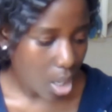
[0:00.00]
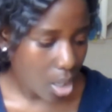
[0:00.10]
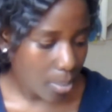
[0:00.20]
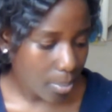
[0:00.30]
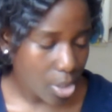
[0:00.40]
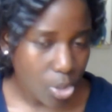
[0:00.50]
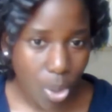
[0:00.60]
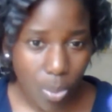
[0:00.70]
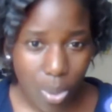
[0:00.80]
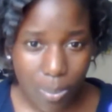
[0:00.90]
Because you
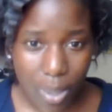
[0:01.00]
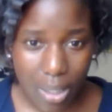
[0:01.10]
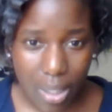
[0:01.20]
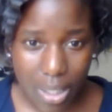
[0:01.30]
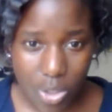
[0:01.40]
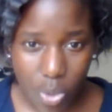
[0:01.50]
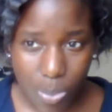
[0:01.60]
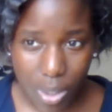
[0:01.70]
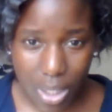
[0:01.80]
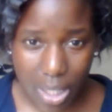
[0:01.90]
don't want to buy like
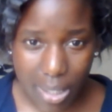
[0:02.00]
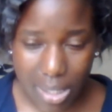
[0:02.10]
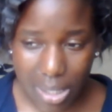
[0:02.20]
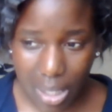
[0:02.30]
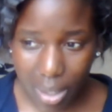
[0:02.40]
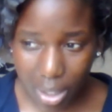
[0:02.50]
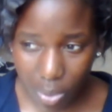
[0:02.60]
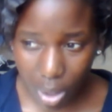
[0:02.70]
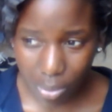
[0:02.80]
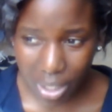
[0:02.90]
duplicates. Say like
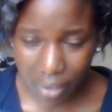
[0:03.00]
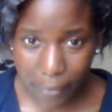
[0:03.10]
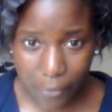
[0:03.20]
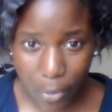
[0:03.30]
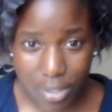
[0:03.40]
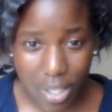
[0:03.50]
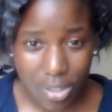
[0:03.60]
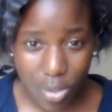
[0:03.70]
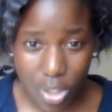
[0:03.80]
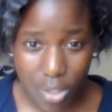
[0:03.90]
you already have a
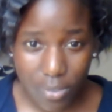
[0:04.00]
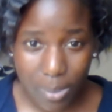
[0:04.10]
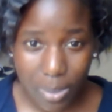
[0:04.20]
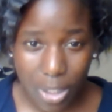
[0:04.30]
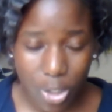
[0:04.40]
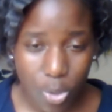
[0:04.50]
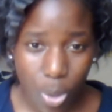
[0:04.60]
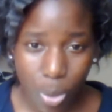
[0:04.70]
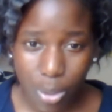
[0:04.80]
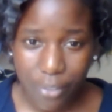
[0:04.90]
full-size lotion or something, you
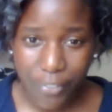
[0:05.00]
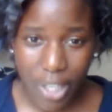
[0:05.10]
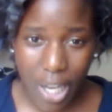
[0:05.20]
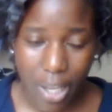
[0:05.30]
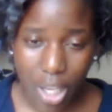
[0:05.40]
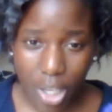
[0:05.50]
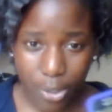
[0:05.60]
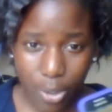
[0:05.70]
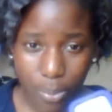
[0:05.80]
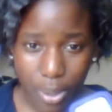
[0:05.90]
totally forgot.
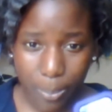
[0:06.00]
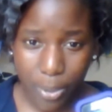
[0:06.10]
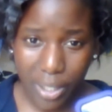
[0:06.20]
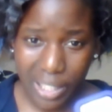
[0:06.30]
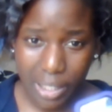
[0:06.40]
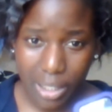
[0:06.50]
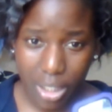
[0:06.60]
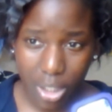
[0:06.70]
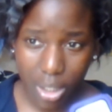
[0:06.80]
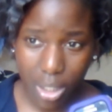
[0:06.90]
You don't want to put it in
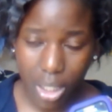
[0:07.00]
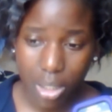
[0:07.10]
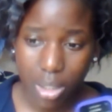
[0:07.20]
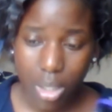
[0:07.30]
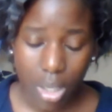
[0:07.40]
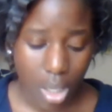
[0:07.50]
here again,